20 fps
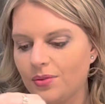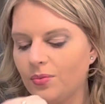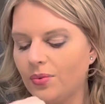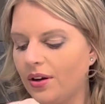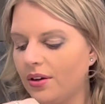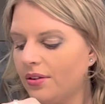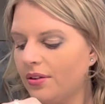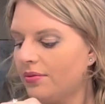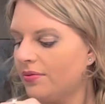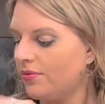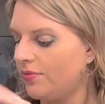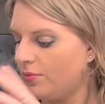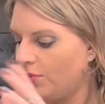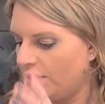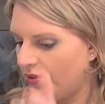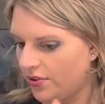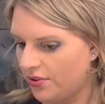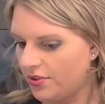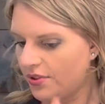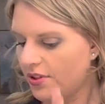water,
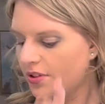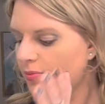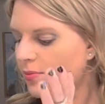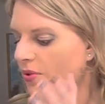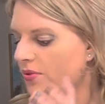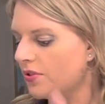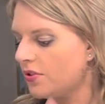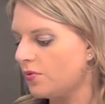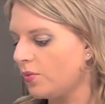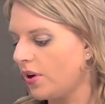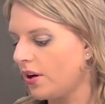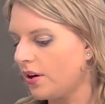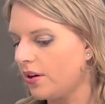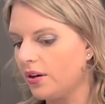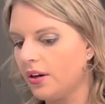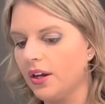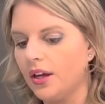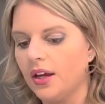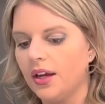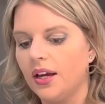reverse osmosis
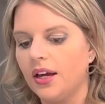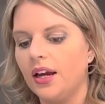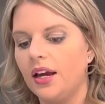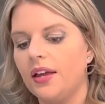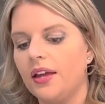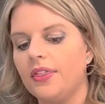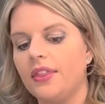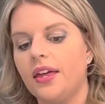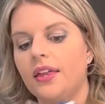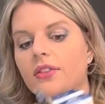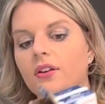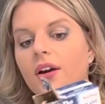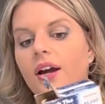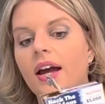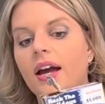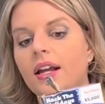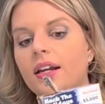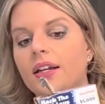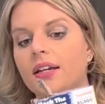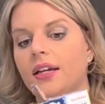water, and then they're
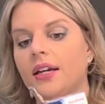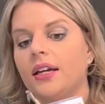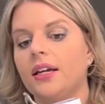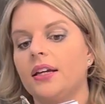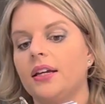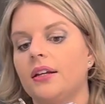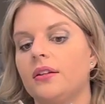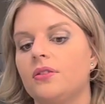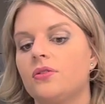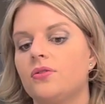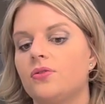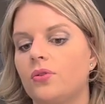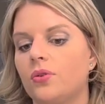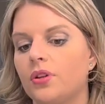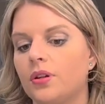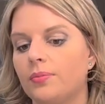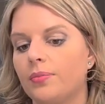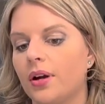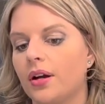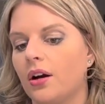adding in
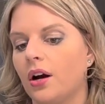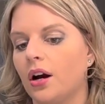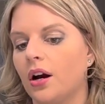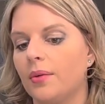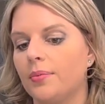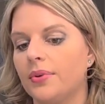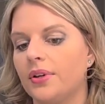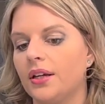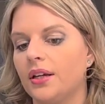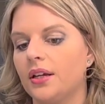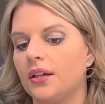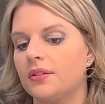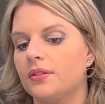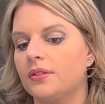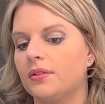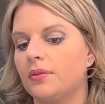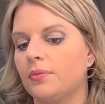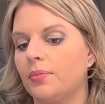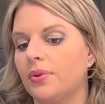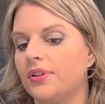sodium
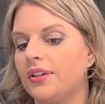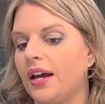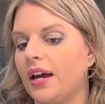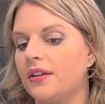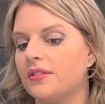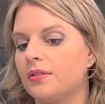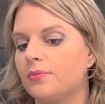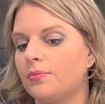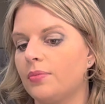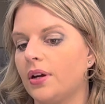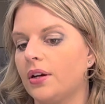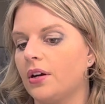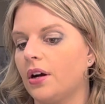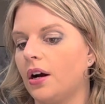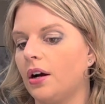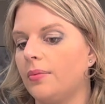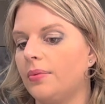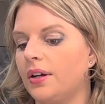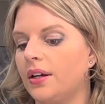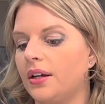bicarbonate, potassium
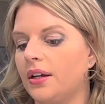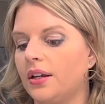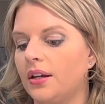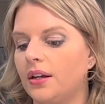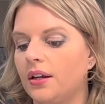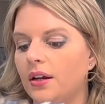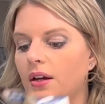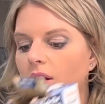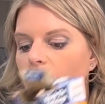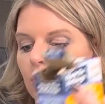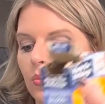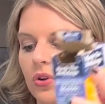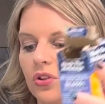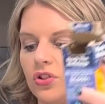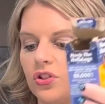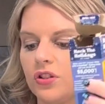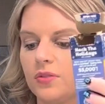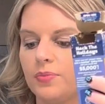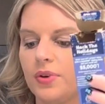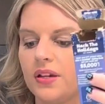bicarbonate,
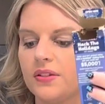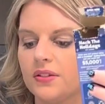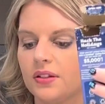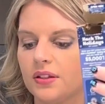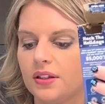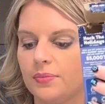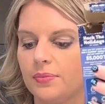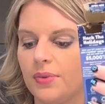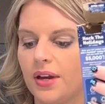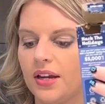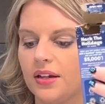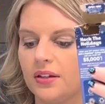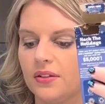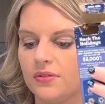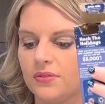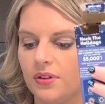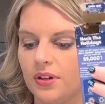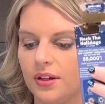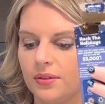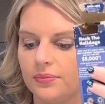which is basically baking
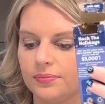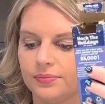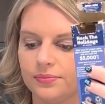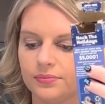soda.